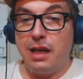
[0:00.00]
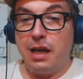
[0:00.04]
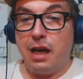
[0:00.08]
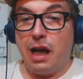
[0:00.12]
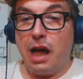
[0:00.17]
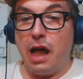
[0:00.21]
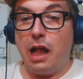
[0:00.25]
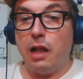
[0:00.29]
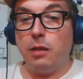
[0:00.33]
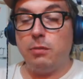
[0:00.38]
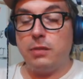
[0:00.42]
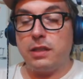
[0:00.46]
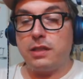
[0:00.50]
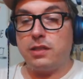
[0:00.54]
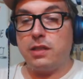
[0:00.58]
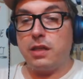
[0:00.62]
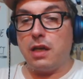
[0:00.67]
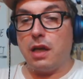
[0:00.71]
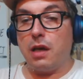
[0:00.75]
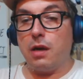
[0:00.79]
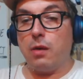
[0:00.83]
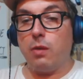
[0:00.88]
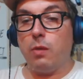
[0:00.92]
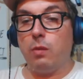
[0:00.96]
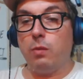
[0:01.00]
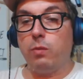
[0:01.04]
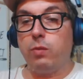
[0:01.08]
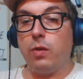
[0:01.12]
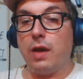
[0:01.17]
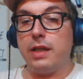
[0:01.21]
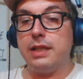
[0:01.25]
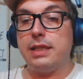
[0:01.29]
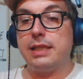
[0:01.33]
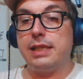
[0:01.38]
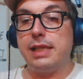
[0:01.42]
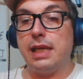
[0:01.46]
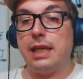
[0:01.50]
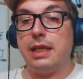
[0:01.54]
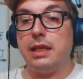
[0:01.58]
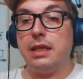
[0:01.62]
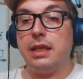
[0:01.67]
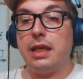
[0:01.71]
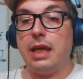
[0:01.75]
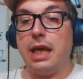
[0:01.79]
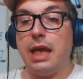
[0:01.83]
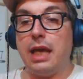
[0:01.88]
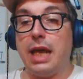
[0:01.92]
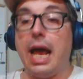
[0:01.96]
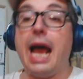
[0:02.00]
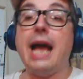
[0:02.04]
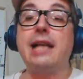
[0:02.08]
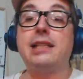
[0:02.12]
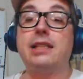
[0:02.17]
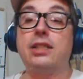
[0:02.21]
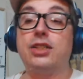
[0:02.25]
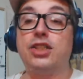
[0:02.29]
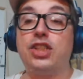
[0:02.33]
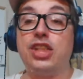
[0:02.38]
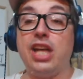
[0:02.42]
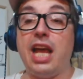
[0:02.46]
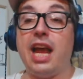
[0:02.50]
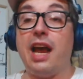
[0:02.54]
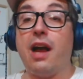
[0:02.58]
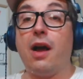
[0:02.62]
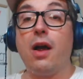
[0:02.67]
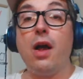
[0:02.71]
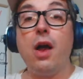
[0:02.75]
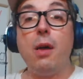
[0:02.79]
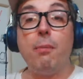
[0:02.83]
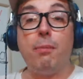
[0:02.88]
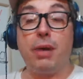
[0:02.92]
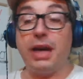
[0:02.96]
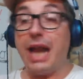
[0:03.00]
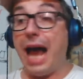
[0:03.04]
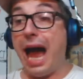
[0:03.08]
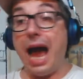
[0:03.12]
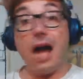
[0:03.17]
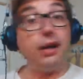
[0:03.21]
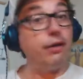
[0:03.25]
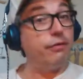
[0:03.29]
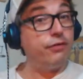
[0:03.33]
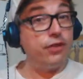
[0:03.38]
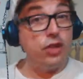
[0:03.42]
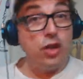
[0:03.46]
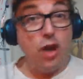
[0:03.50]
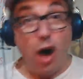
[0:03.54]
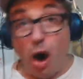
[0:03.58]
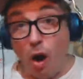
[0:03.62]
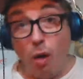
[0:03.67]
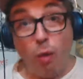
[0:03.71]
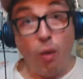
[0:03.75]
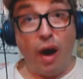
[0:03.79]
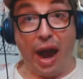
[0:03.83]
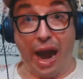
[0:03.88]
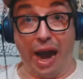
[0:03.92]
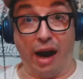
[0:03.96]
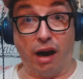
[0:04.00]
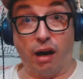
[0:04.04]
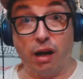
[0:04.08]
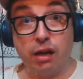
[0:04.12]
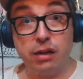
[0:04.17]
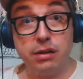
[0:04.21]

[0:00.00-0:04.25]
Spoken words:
Almas runs in, has a chair, but out of nowhere,